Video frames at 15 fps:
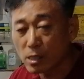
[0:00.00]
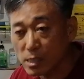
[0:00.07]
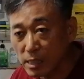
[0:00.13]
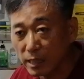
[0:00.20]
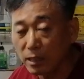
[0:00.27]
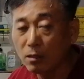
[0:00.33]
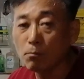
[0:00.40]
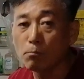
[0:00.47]

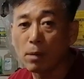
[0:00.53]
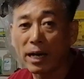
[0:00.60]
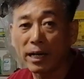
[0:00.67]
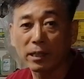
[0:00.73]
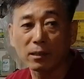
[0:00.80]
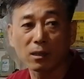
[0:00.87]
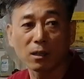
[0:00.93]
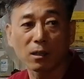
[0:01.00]
sin
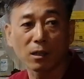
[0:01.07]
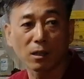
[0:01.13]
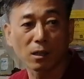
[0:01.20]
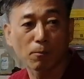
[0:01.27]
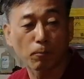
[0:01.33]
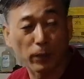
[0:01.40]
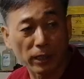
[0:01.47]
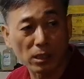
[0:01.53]
by
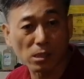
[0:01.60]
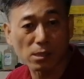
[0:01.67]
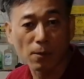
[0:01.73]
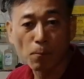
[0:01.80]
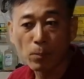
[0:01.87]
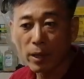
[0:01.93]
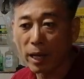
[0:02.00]
the priest,